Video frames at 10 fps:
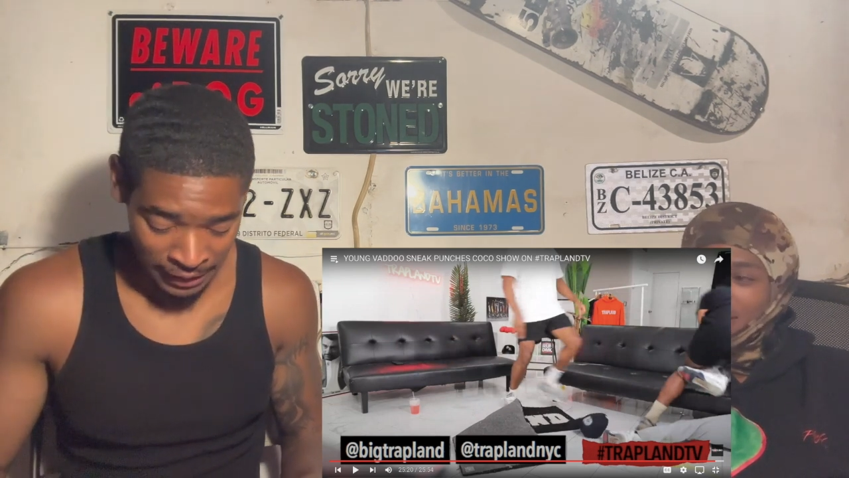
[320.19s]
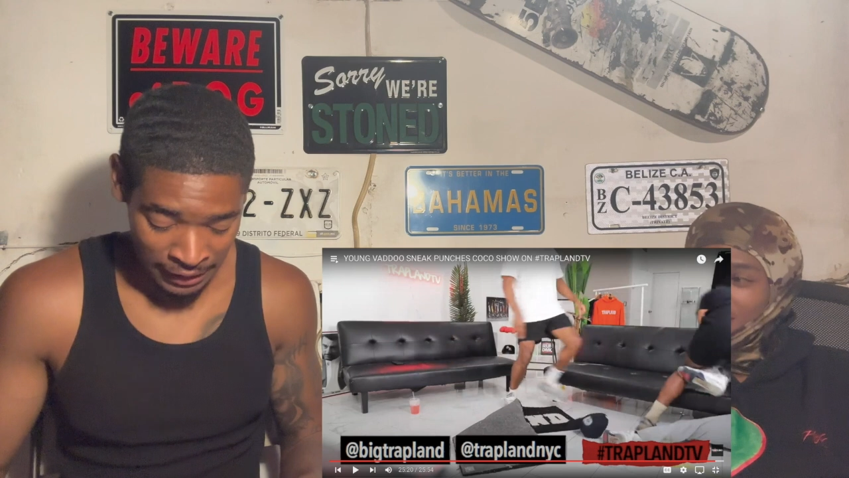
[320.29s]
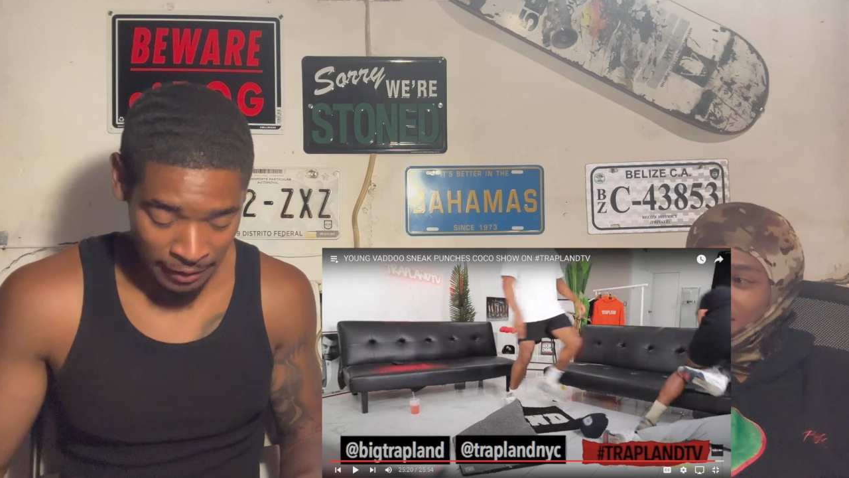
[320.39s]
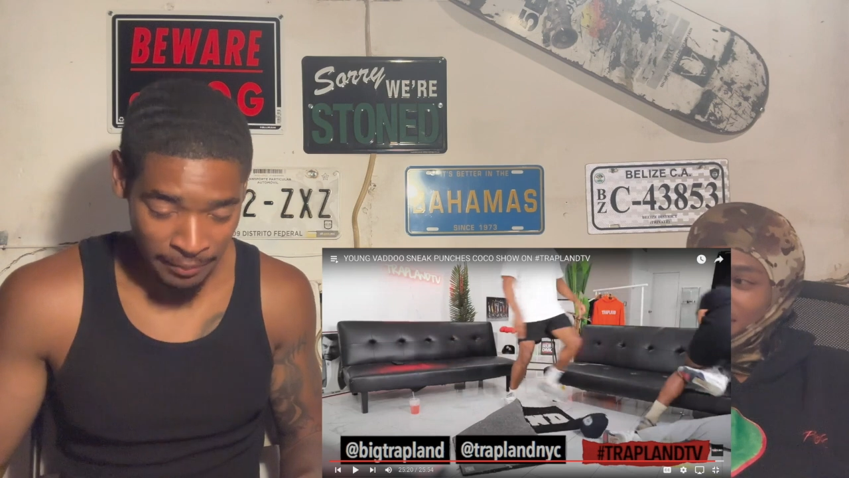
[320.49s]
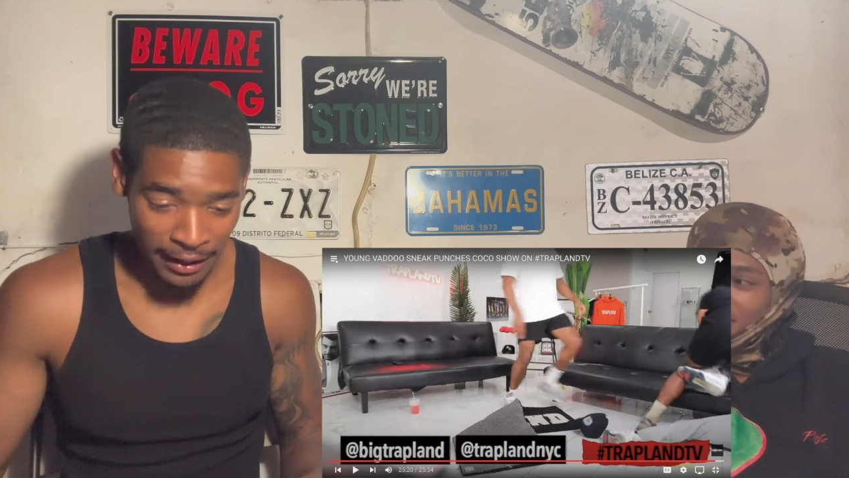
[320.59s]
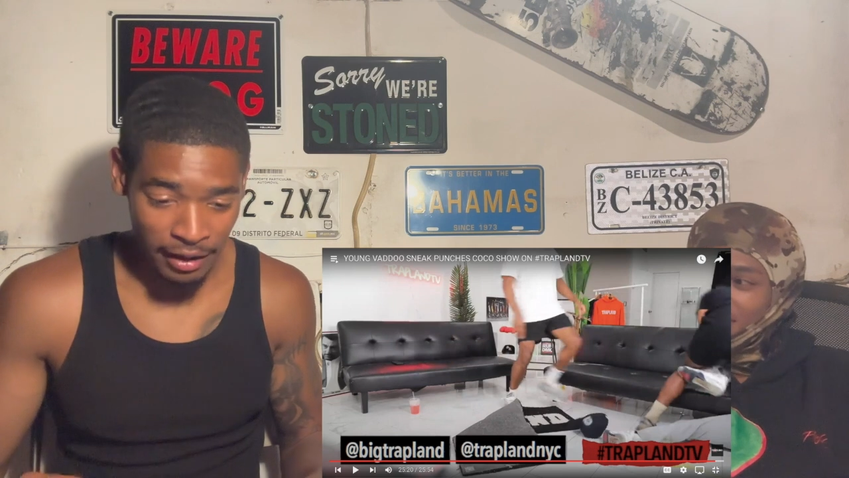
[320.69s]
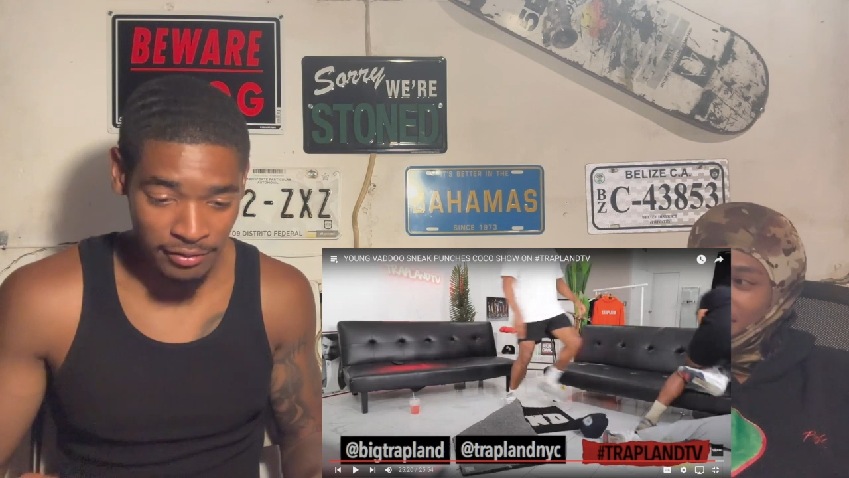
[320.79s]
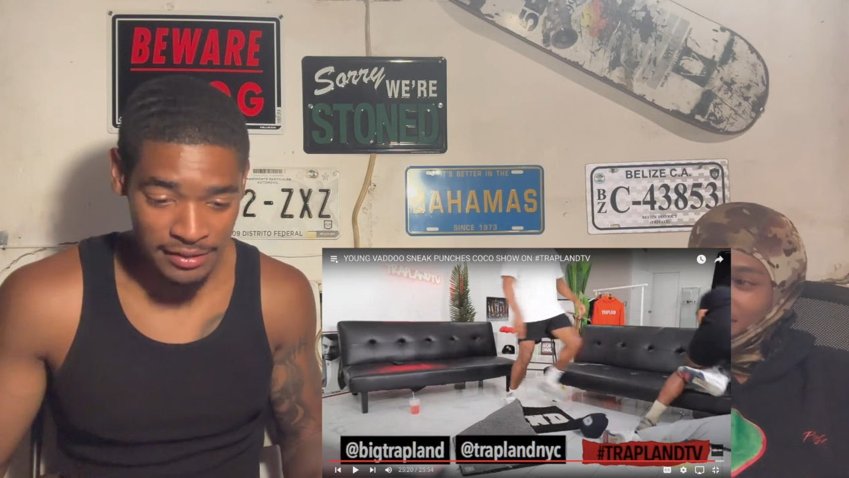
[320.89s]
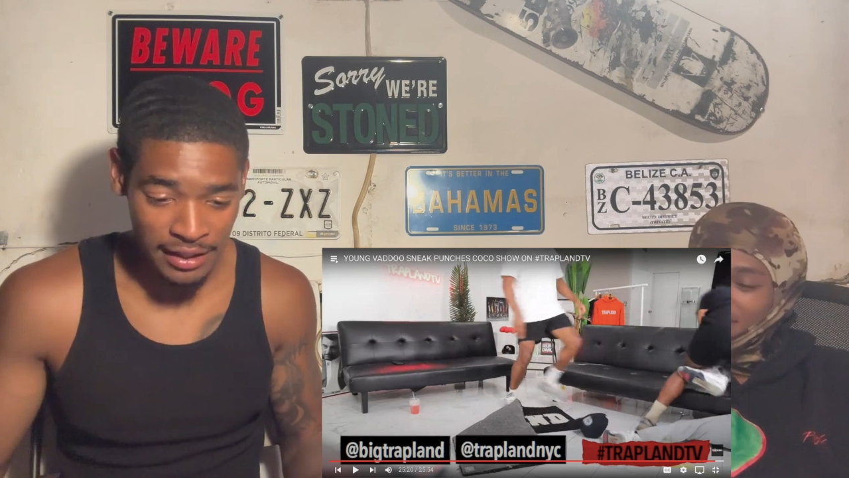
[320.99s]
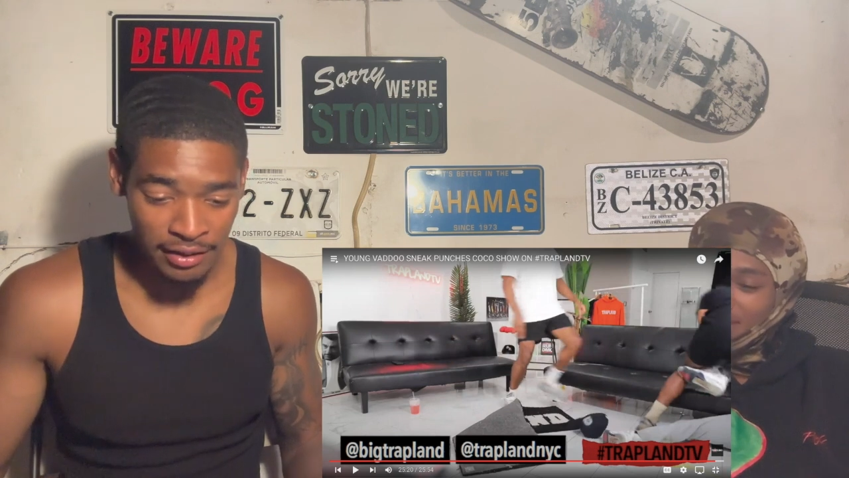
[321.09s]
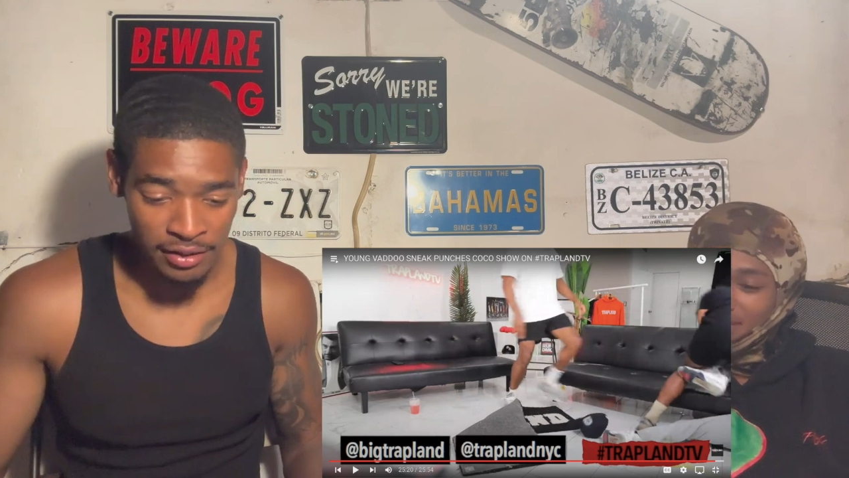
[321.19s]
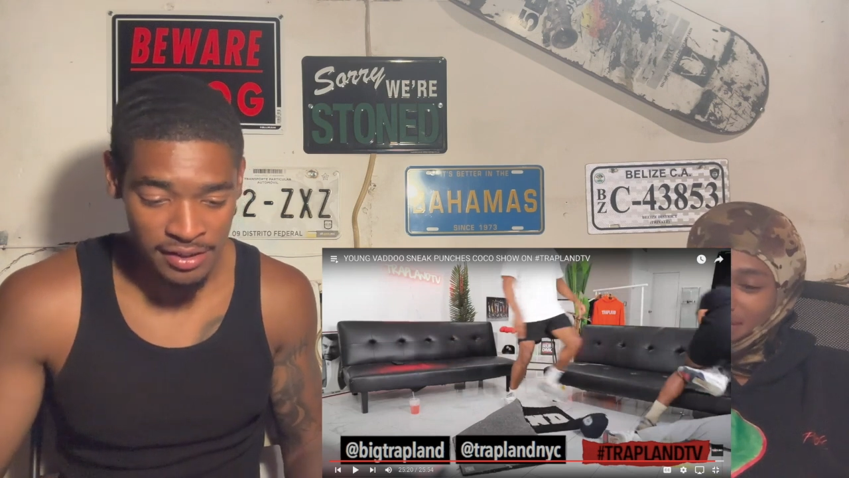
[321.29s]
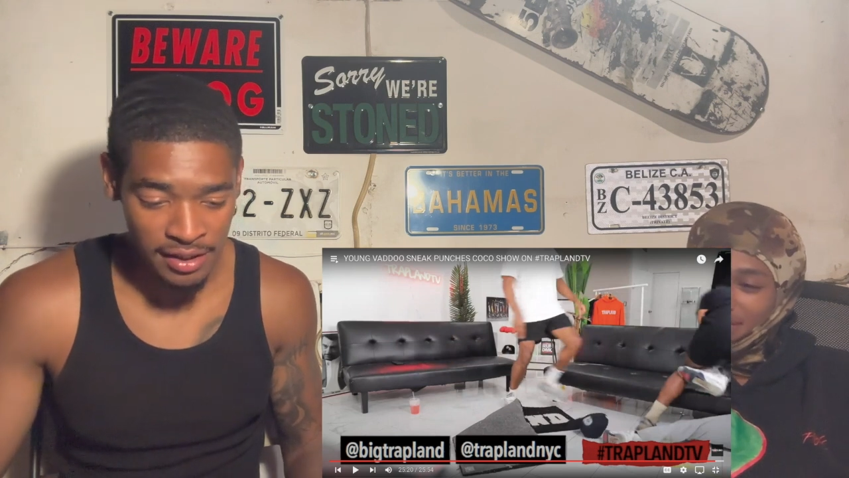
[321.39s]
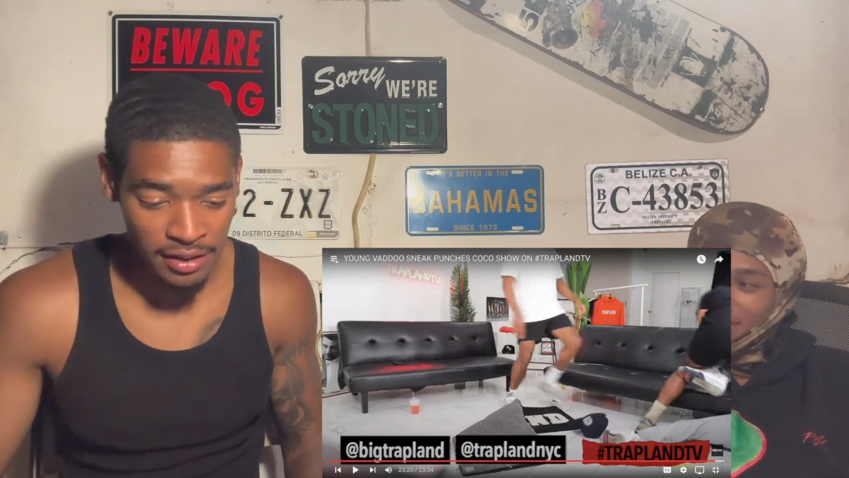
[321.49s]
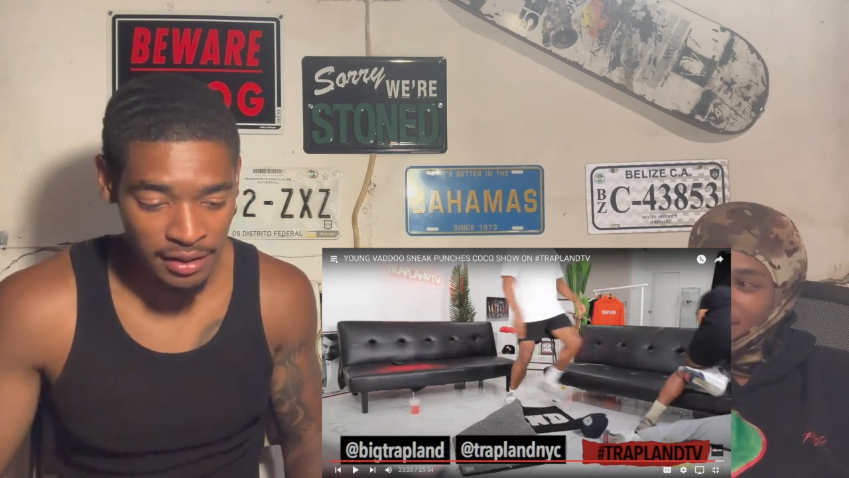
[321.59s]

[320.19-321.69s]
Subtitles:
nigga pound town? He said,